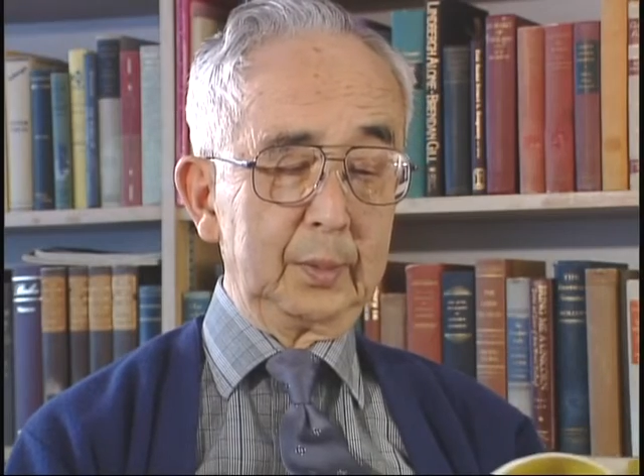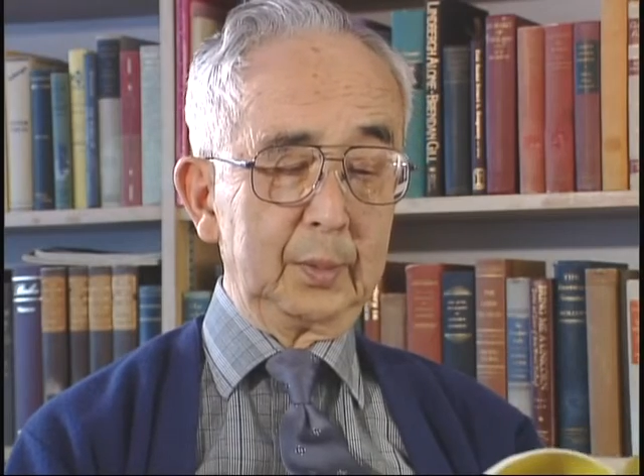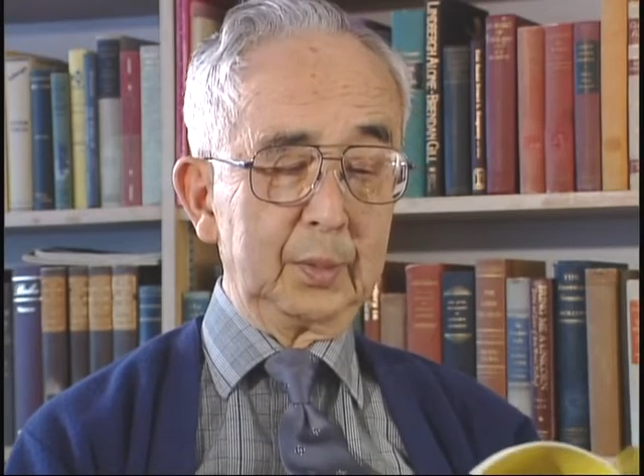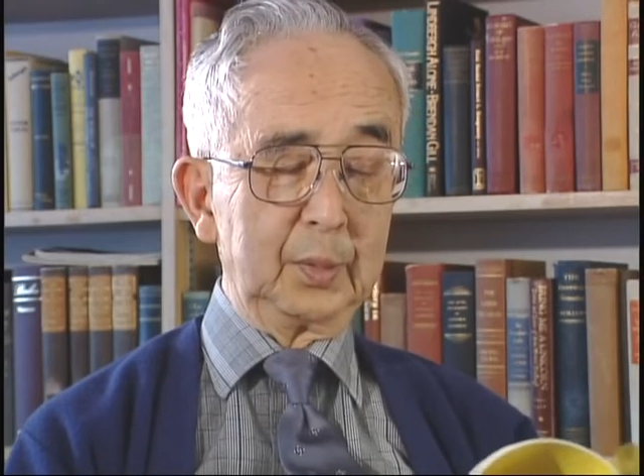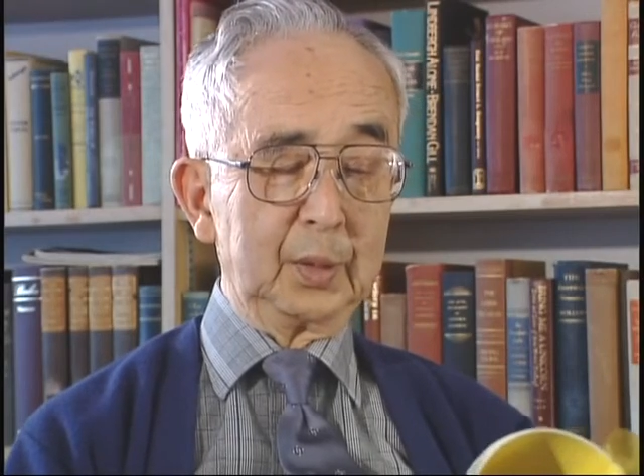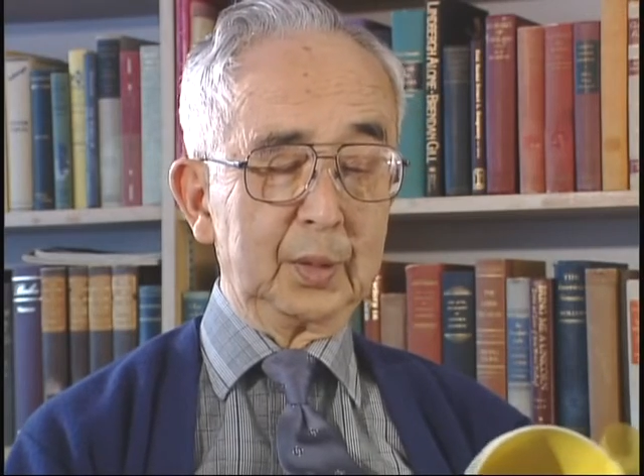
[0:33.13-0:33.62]

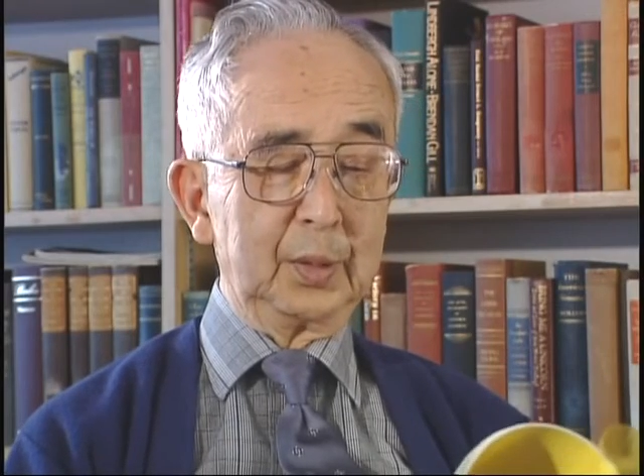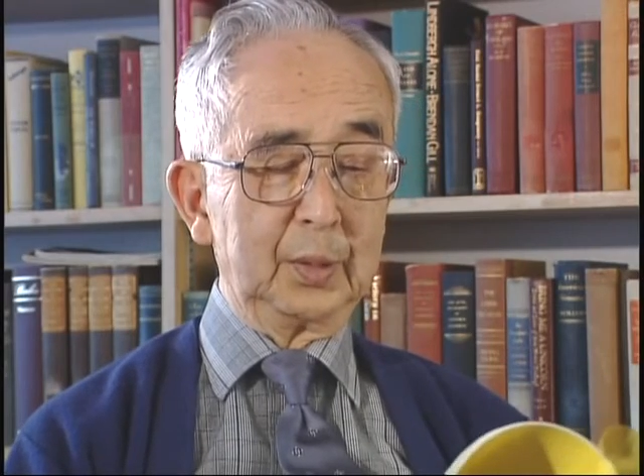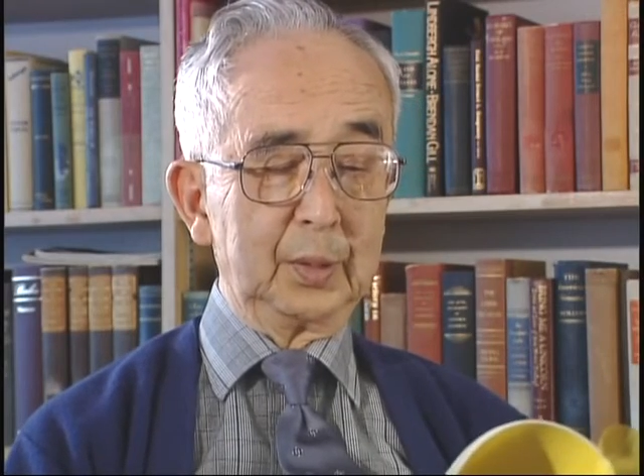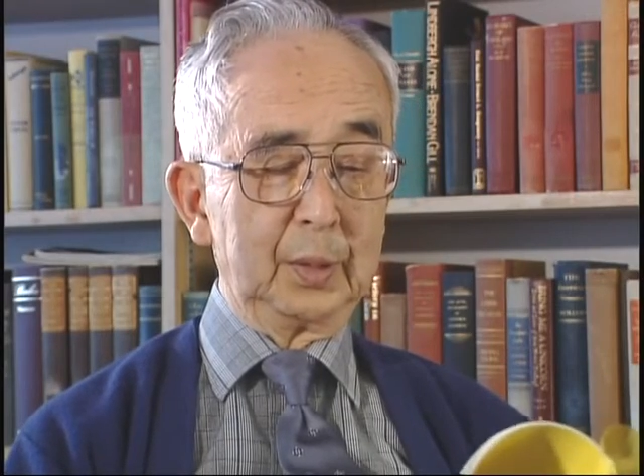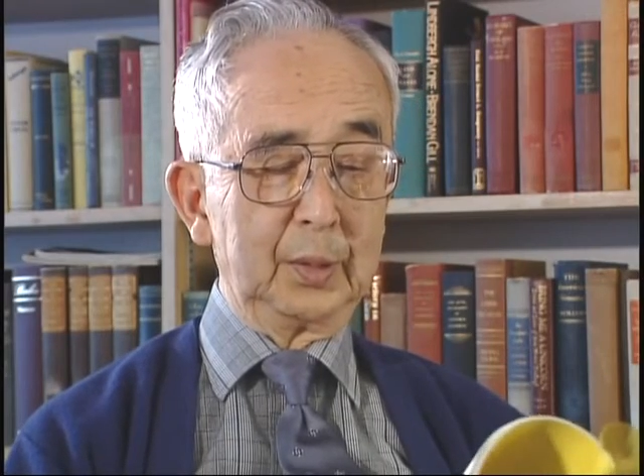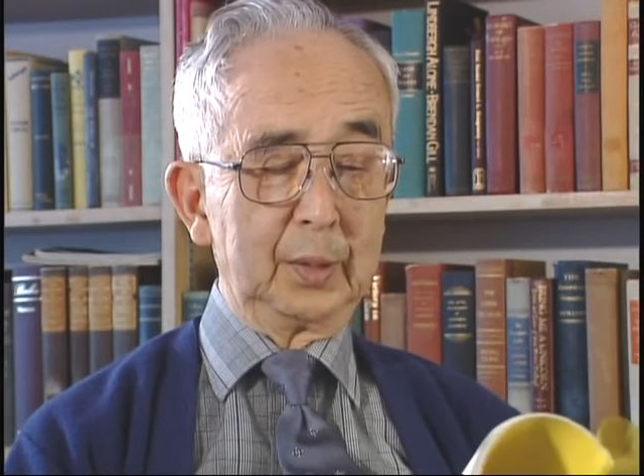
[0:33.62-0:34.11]
you know,
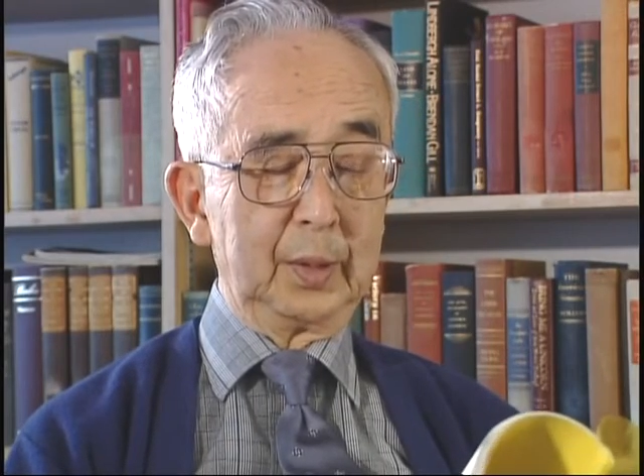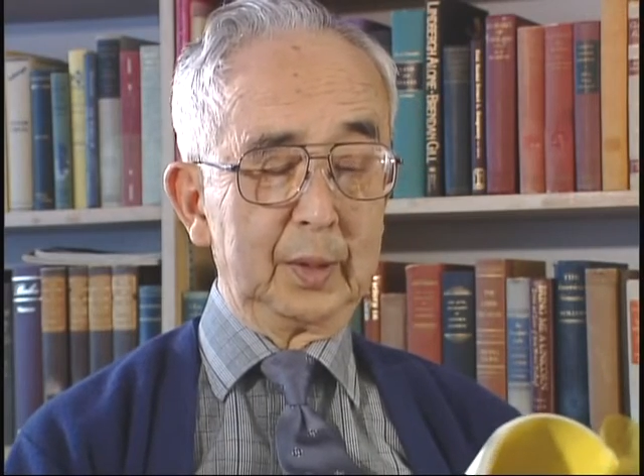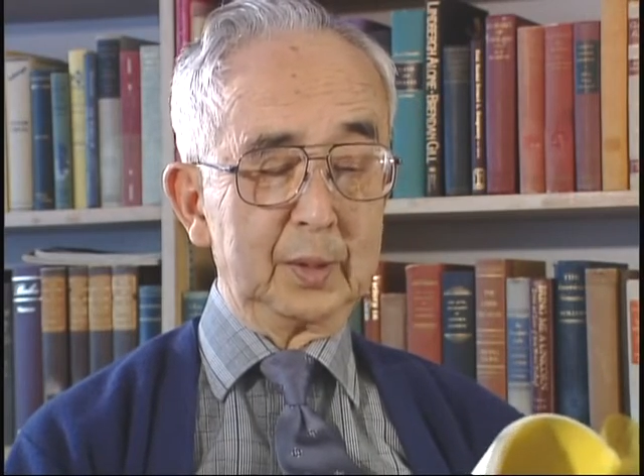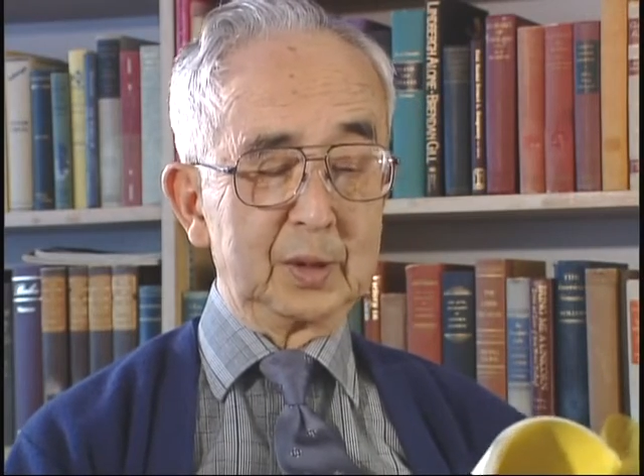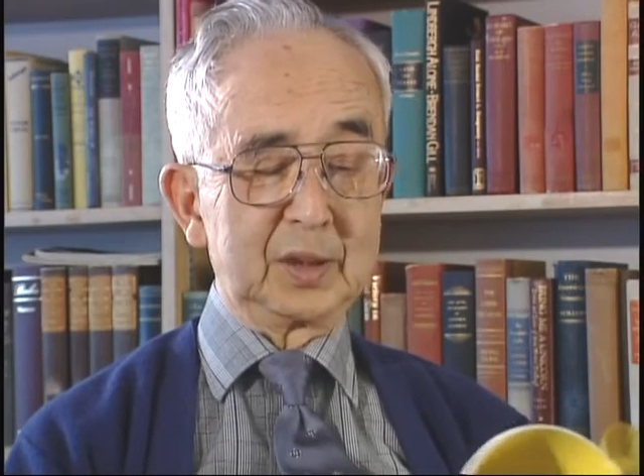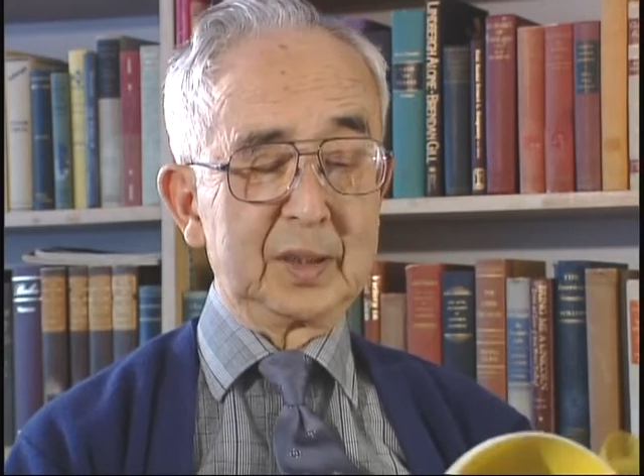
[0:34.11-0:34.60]

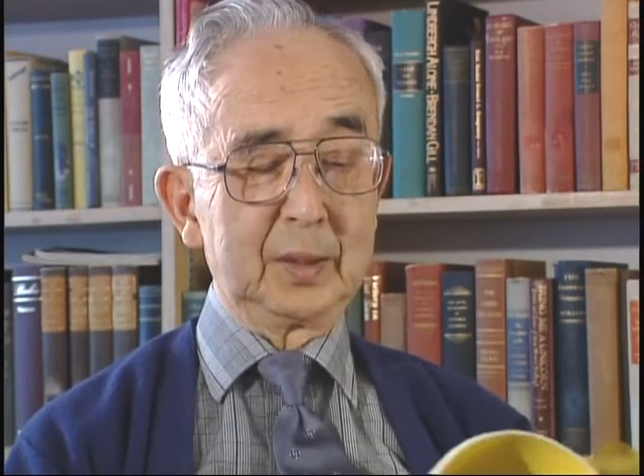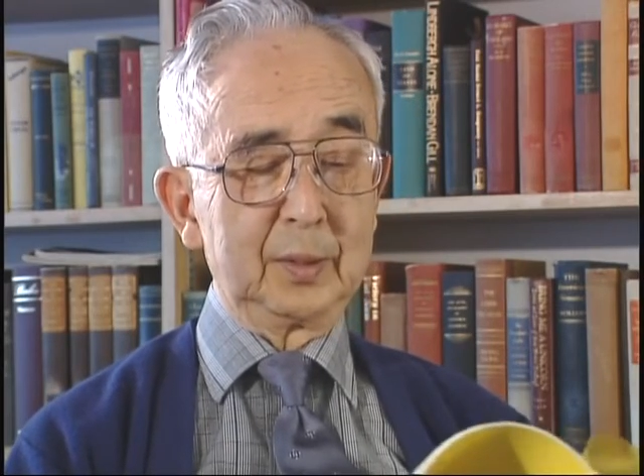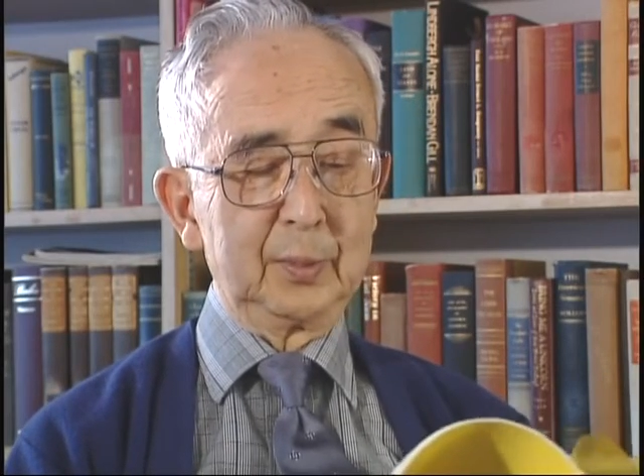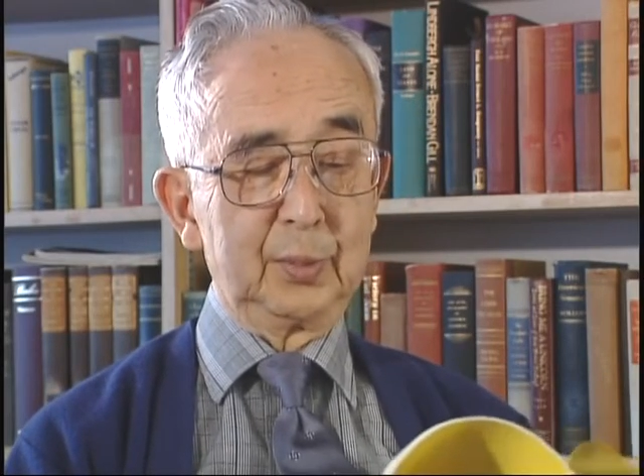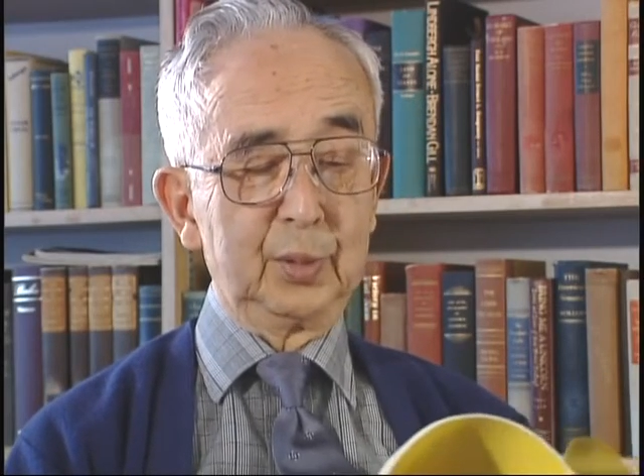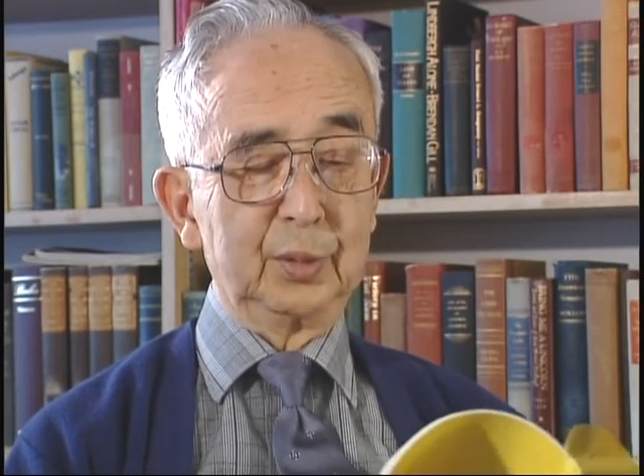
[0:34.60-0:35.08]
uh,
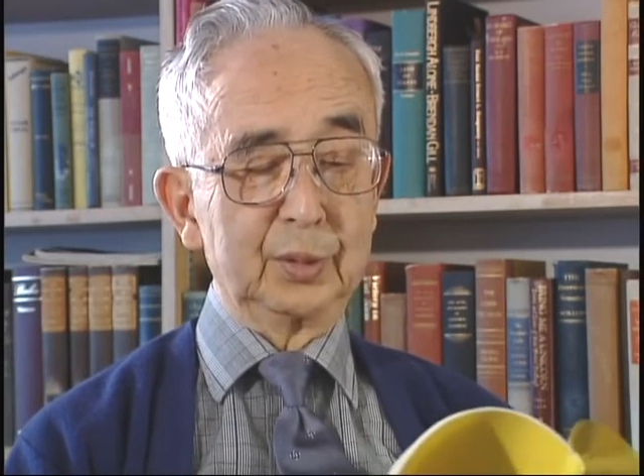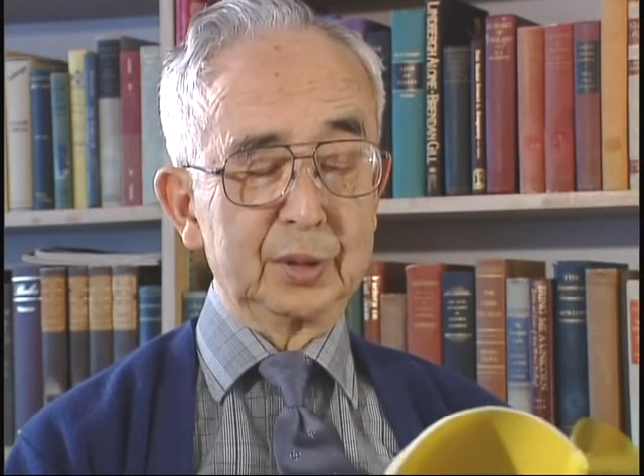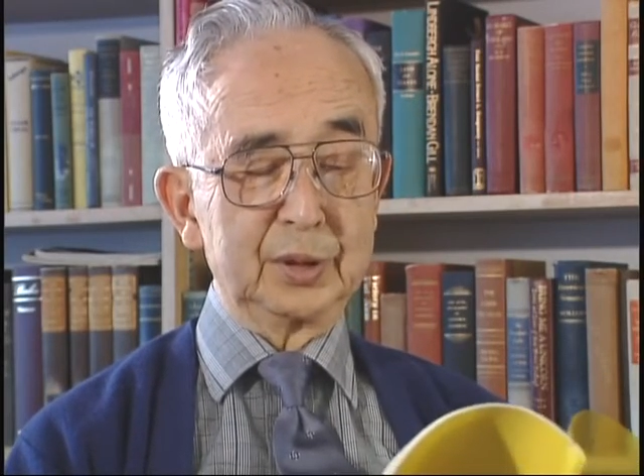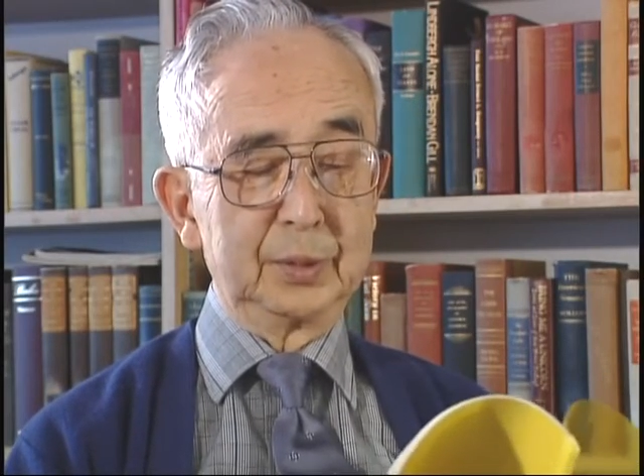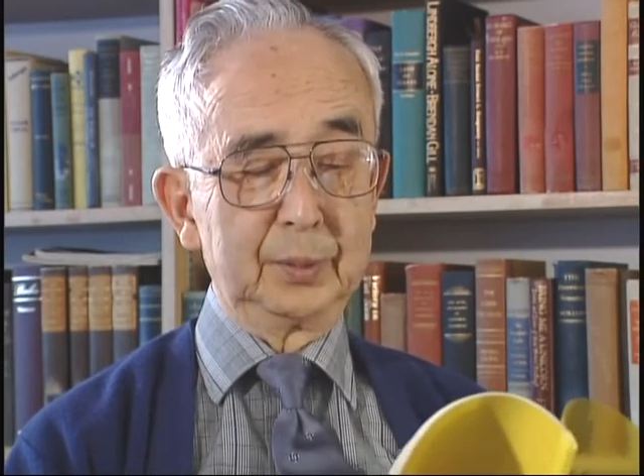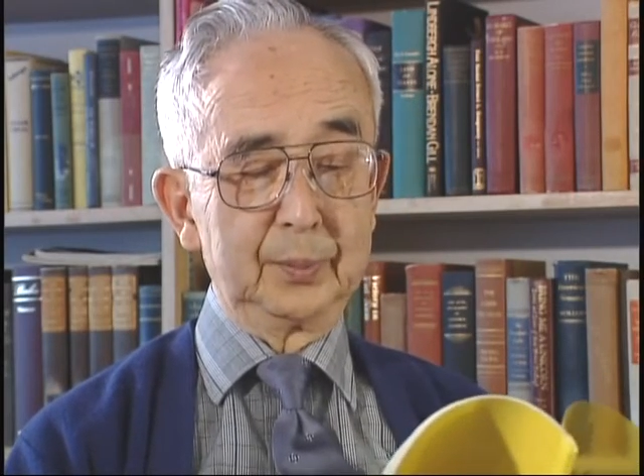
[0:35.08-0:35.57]
Standard
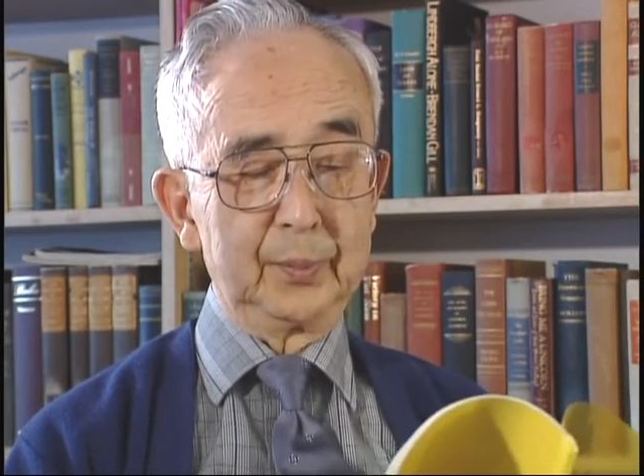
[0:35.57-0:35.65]
Poor's